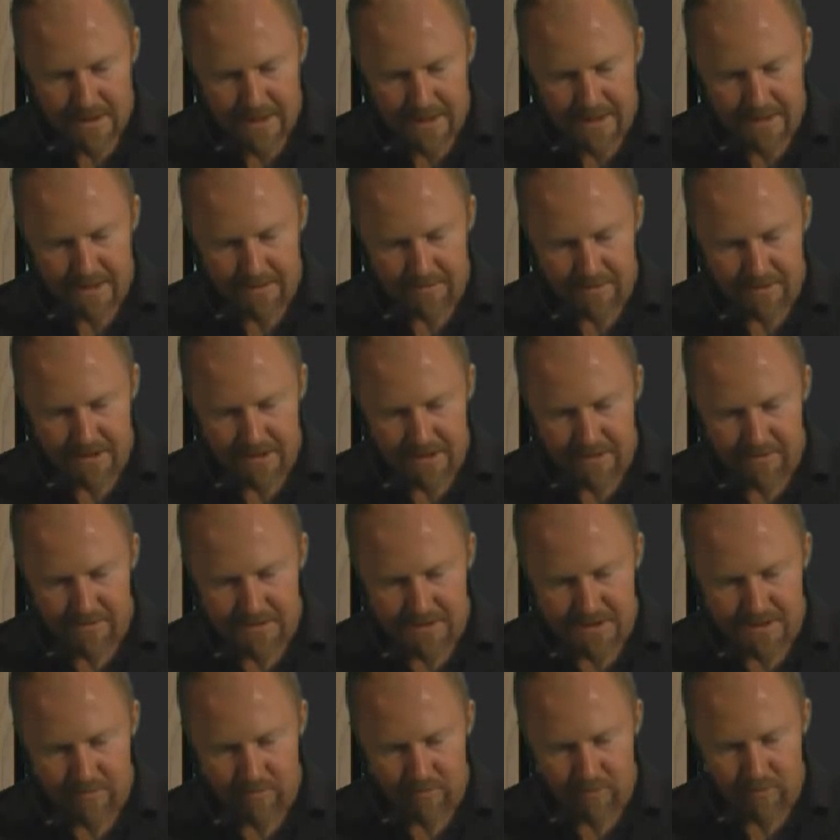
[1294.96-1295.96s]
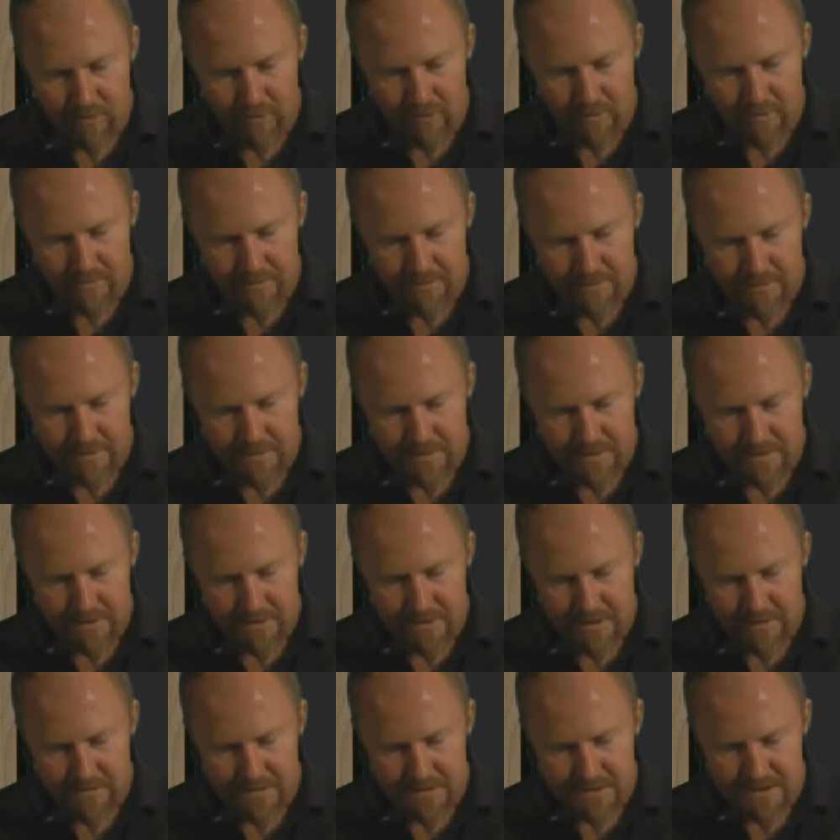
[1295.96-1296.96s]
and I'm going to give it some warp,
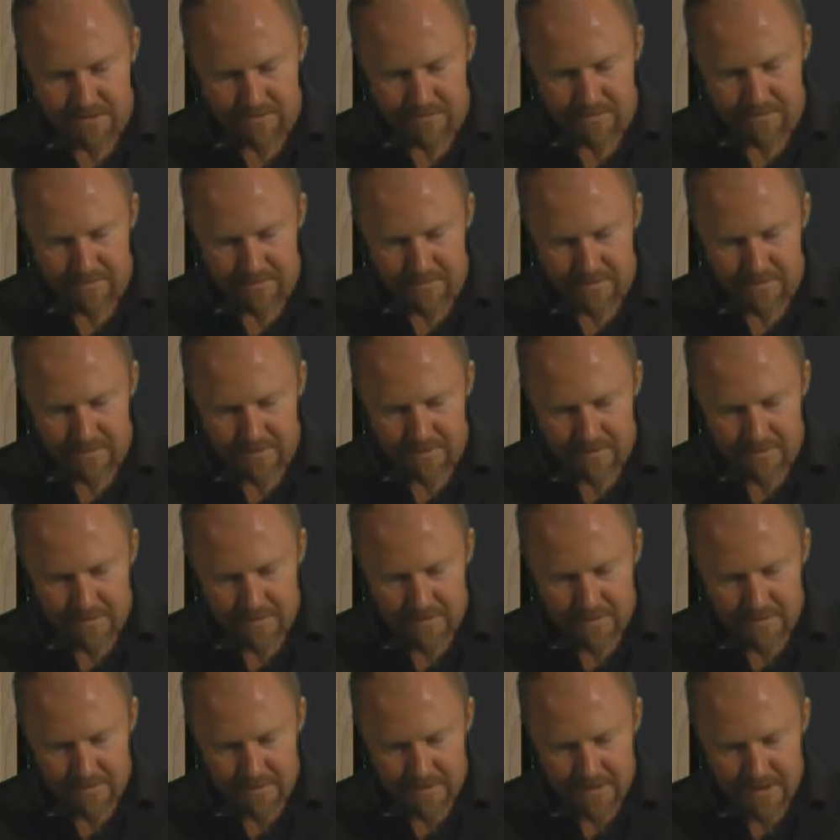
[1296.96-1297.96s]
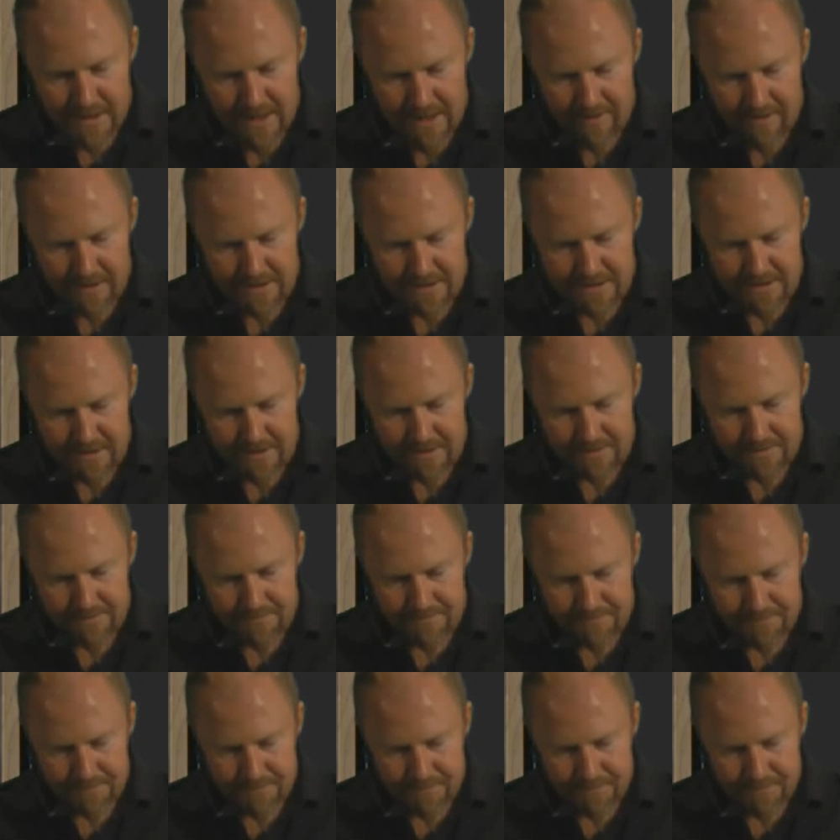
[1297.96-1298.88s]
give it some character.